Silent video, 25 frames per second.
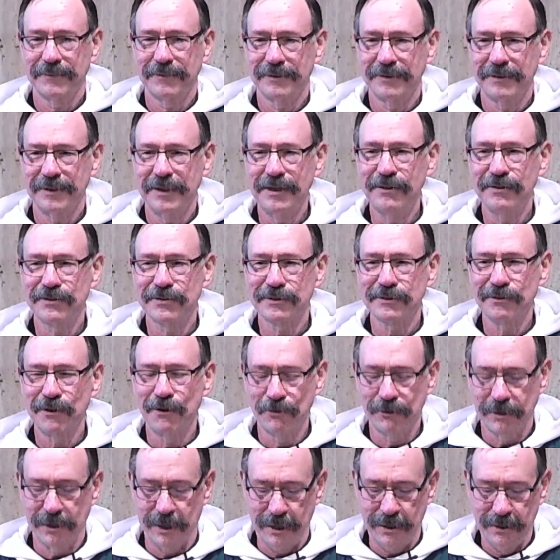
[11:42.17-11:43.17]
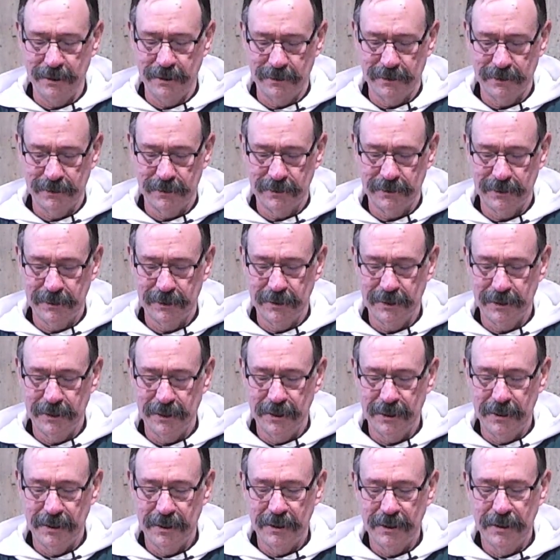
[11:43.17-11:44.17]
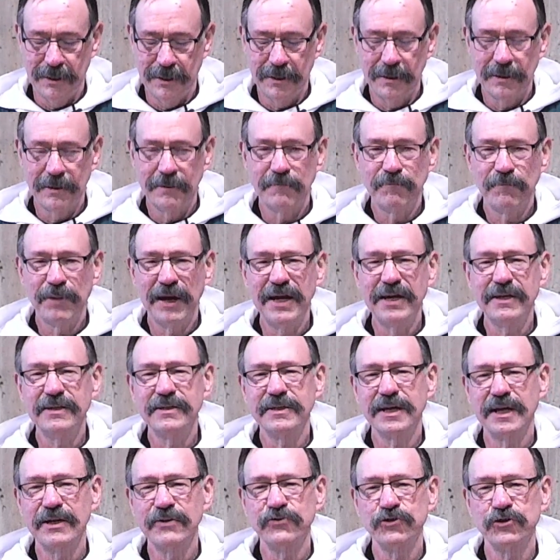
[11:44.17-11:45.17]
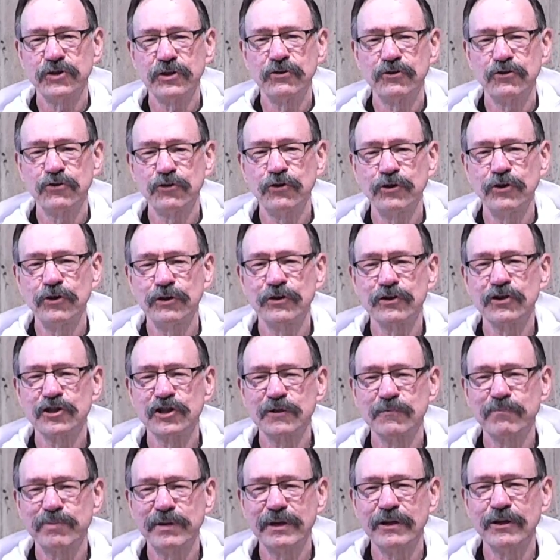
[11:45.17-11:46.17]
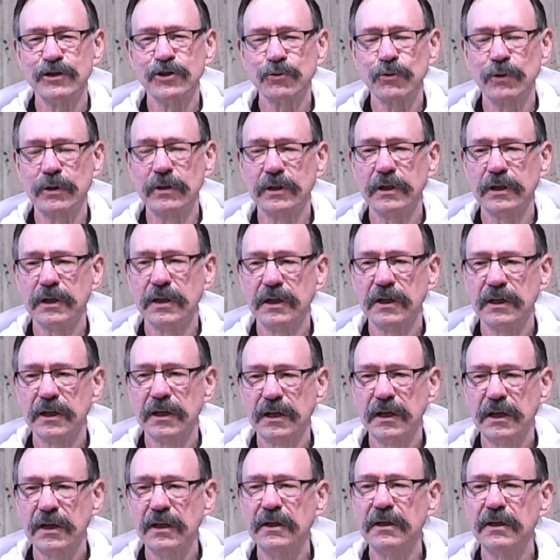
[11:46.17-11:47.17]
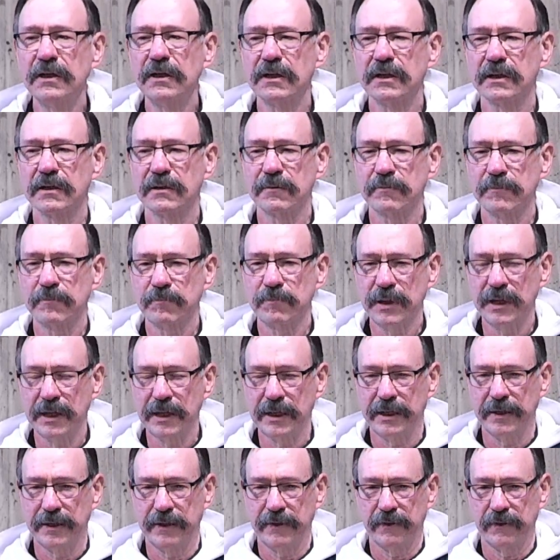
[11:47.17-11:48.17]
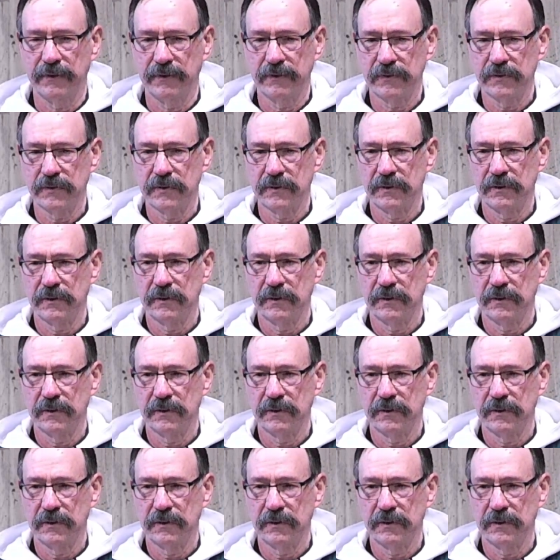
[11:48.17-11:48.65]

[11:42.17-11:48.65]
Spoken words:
Eat slowly. Pay attention to your spiritual hunger pangs.